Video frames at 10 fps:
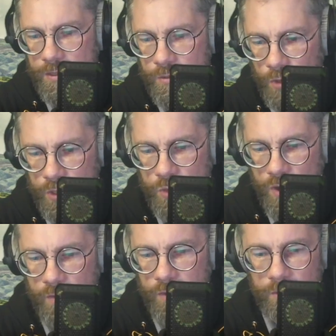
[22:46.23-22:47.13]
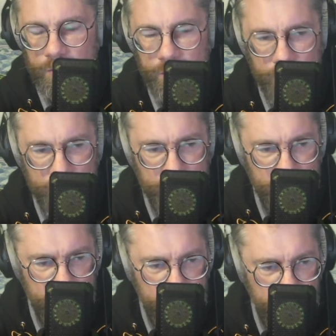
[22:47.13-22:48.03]
whatsoever
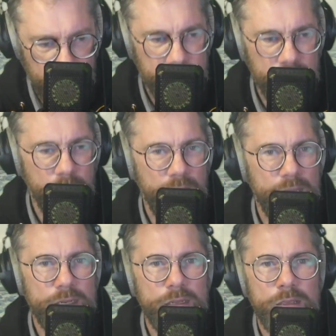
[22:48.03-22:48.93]
God has commanded them?